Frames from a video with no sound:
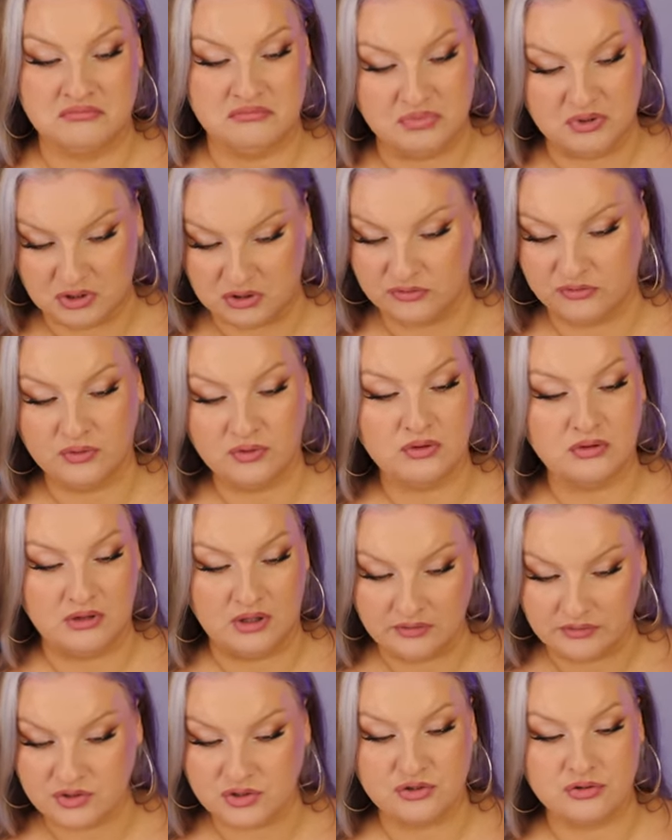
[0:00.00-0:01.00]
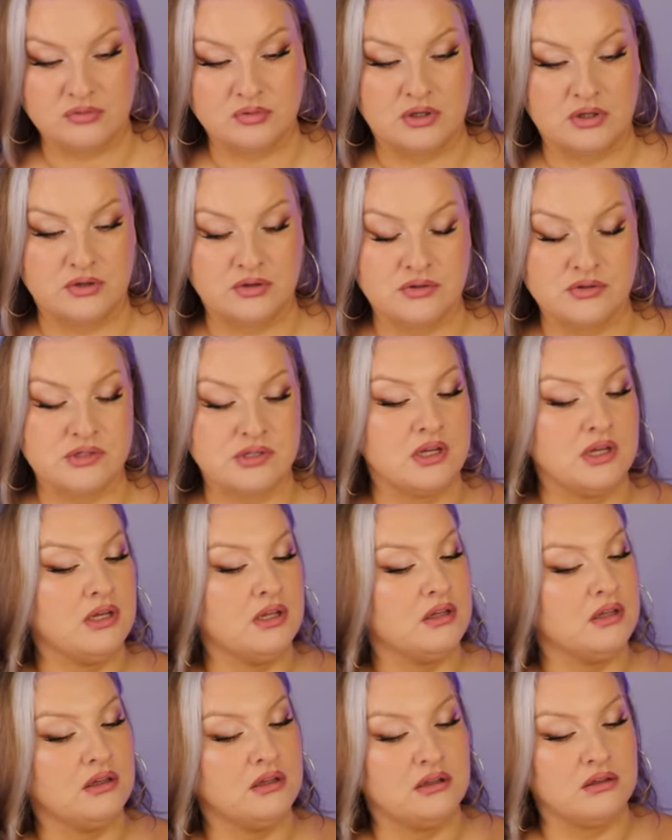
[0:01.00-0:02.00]
beautiful. Love tuberose,
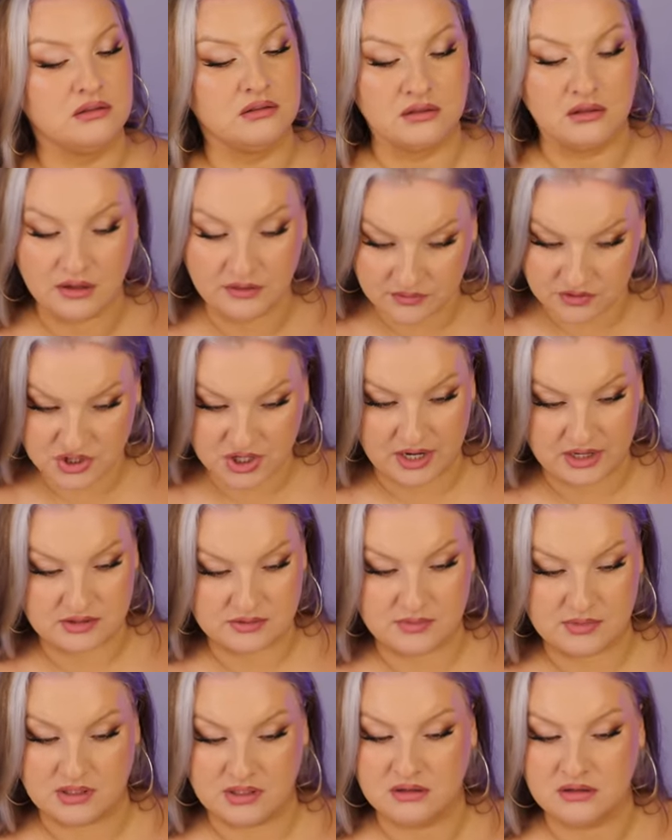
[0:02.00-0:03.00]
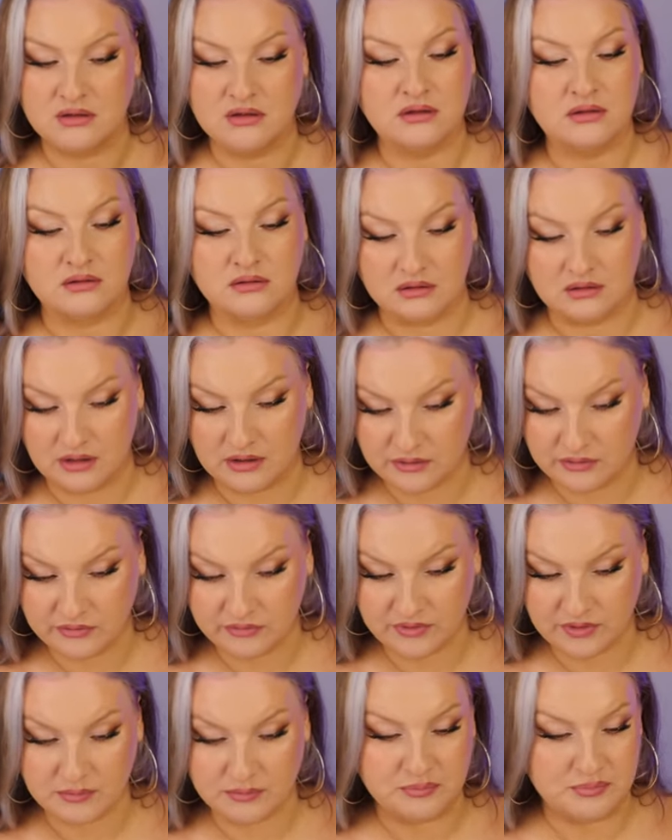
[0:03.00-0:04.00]
love jasmine,
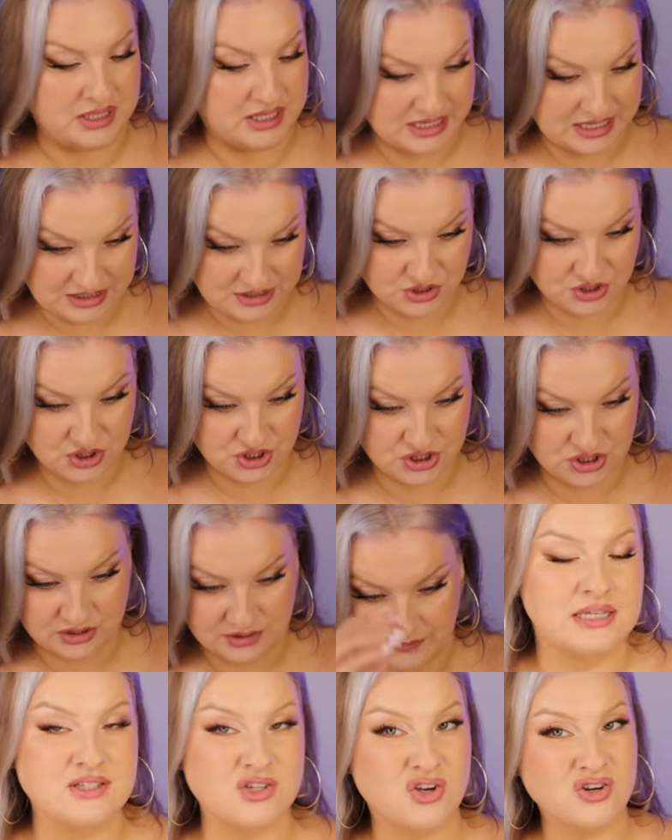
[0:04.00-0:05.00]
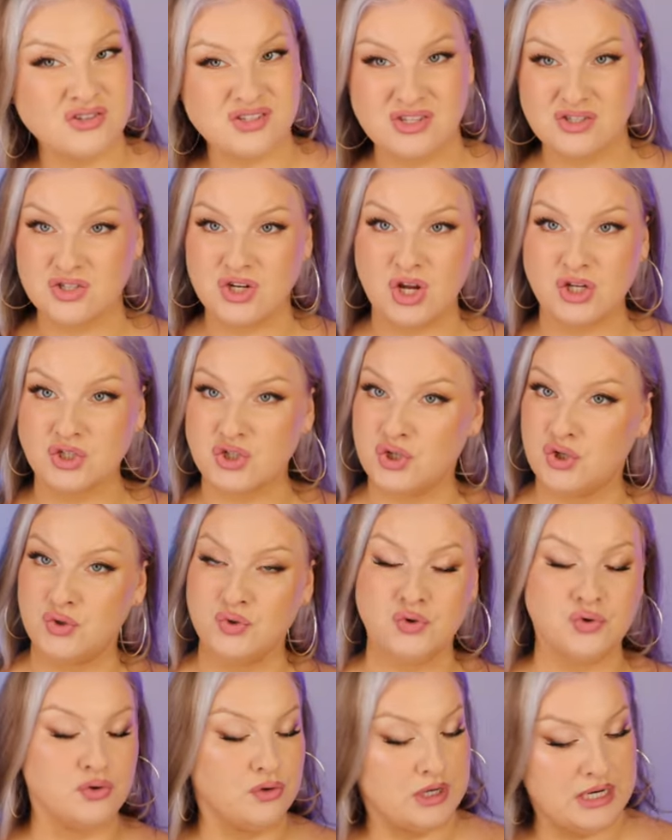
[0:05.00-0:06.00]
love peach. As long as it's not
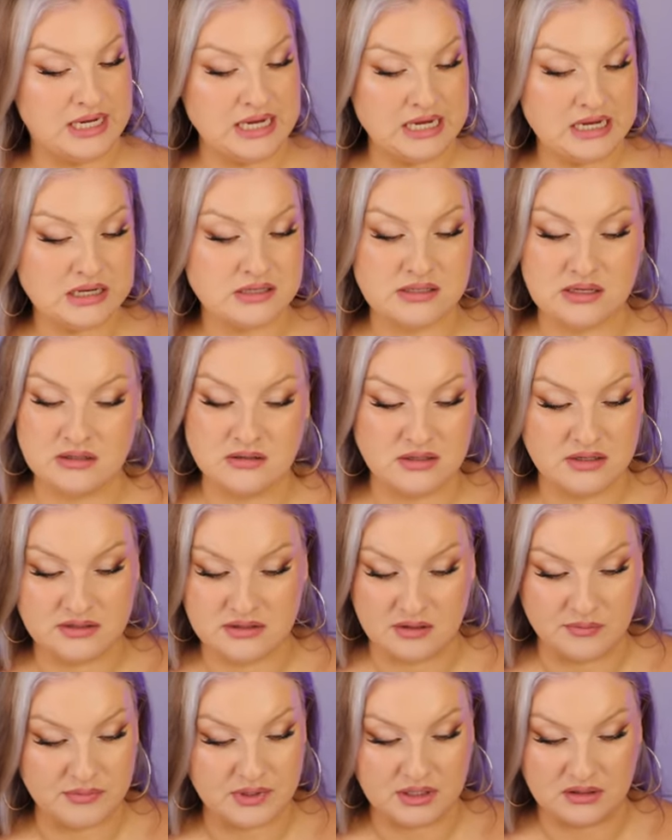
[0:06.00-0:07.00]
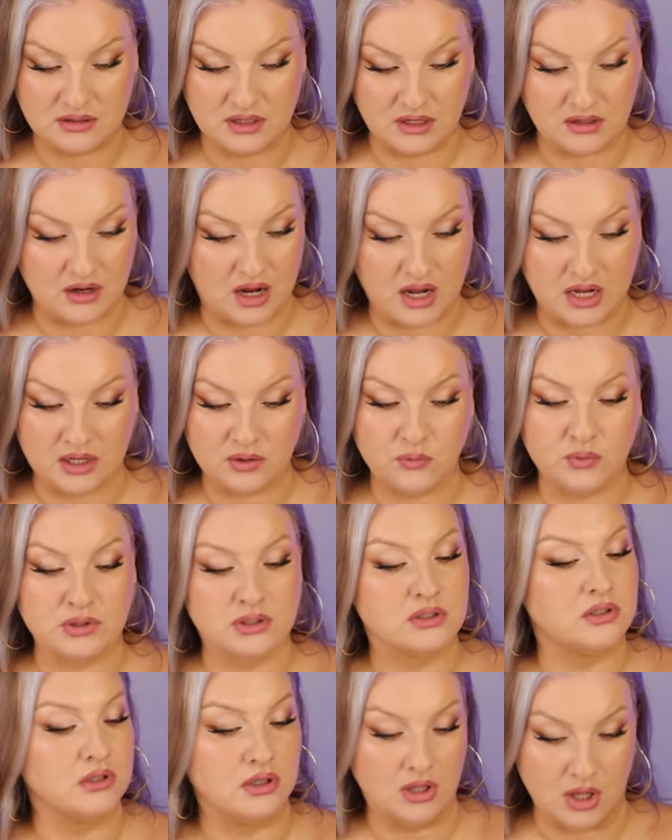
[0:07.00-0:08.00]
too green, it sounds like something that I
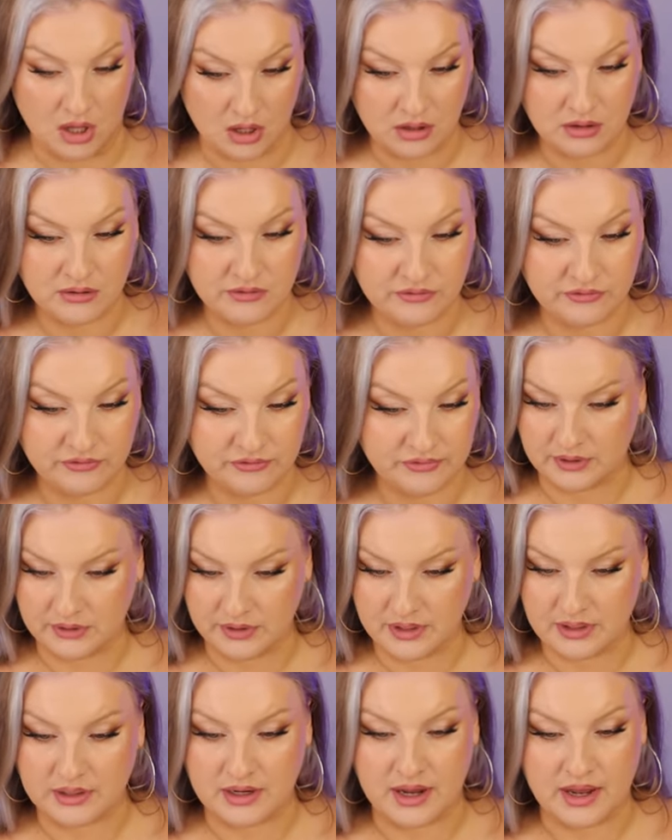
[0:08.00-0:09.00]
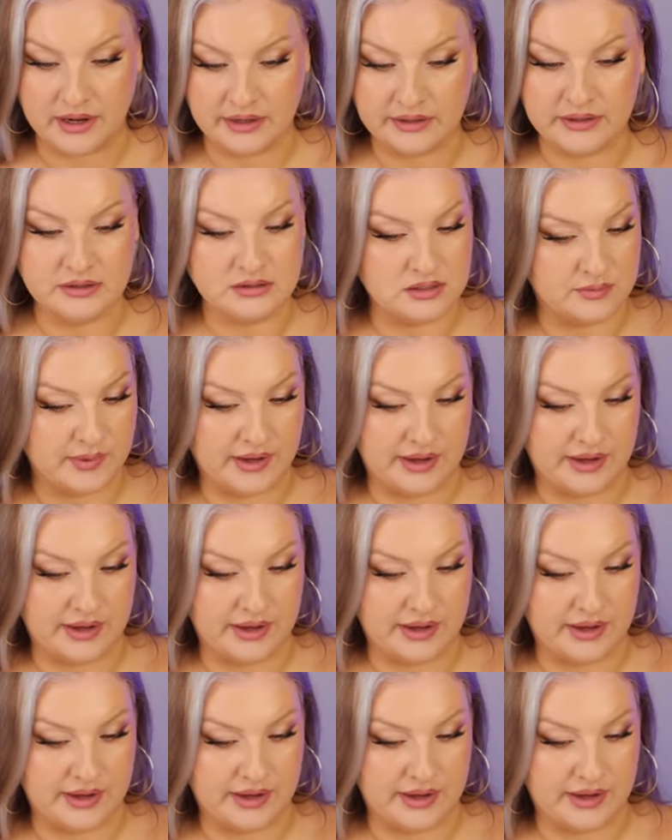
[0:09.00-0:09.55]
would love. All right, adding it to